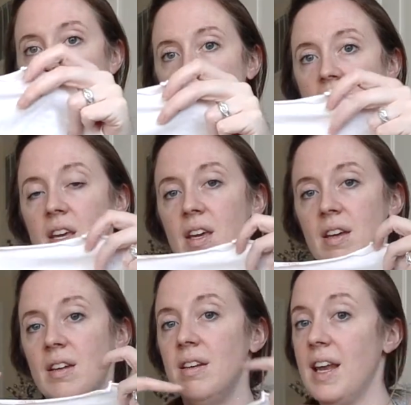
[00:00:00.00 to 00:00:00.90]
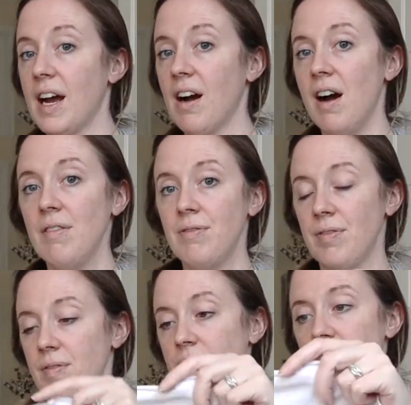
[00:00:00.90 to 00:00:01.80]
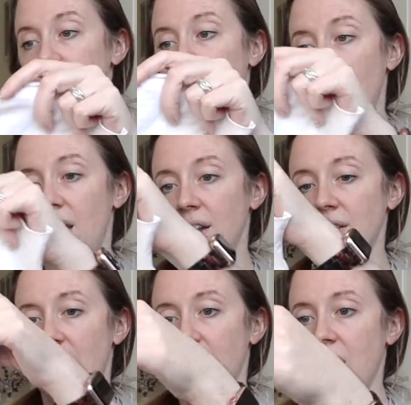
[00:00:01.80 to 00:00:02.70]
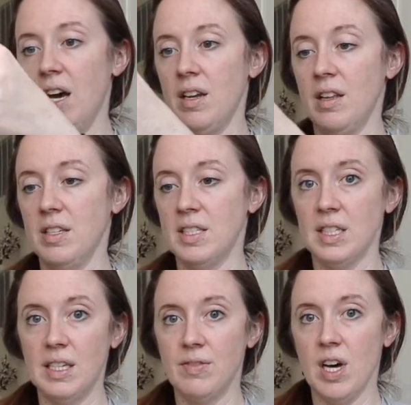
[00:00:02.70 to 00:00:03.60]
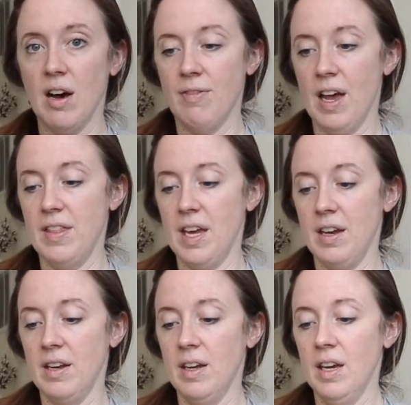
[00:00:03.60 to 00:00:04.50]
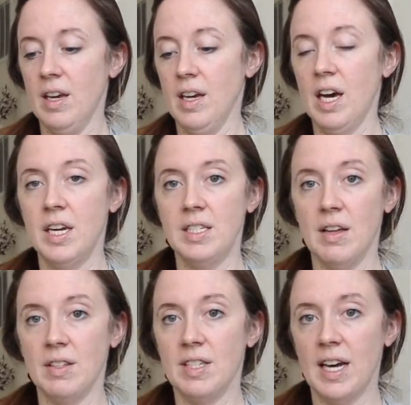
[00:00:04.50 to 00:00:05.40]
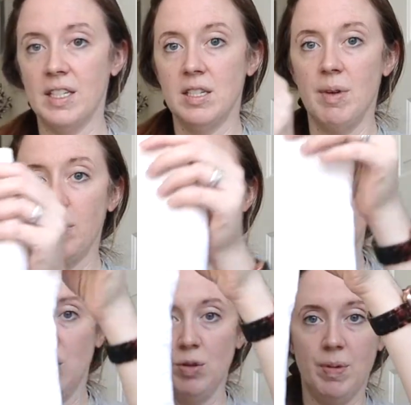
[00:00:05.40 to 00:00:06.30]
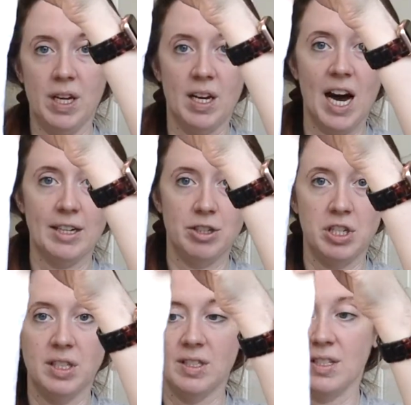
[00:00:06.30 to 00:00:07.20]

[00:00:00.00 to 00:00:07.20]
the neck off and I cut the sleeves off and then cut it down the sides to make two big cotton sheets